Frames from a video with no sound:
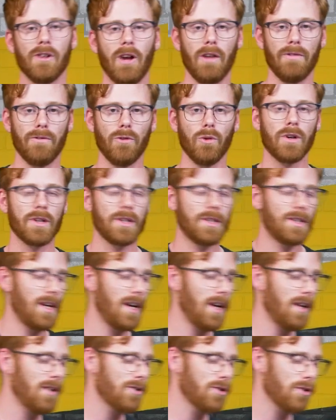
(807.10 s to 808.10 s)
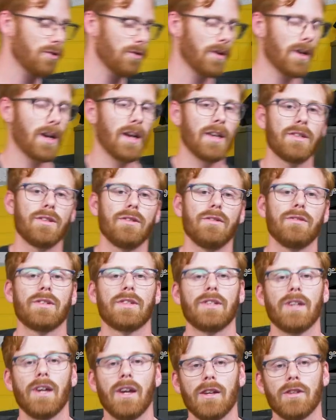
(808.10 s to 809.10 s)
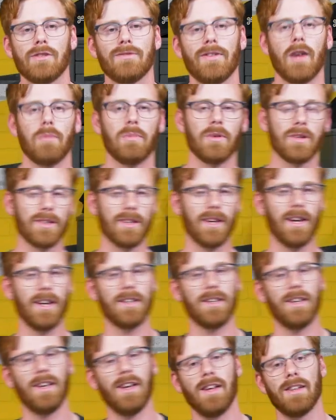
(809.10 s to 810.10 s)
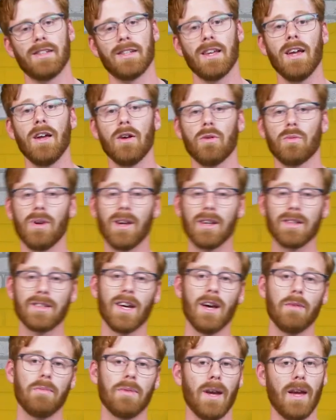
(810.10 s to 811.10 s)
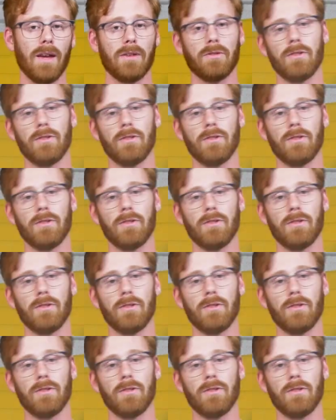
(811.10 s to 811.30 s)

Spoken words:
a 4-stage or a 2-stage Viper Slide kit rigged up and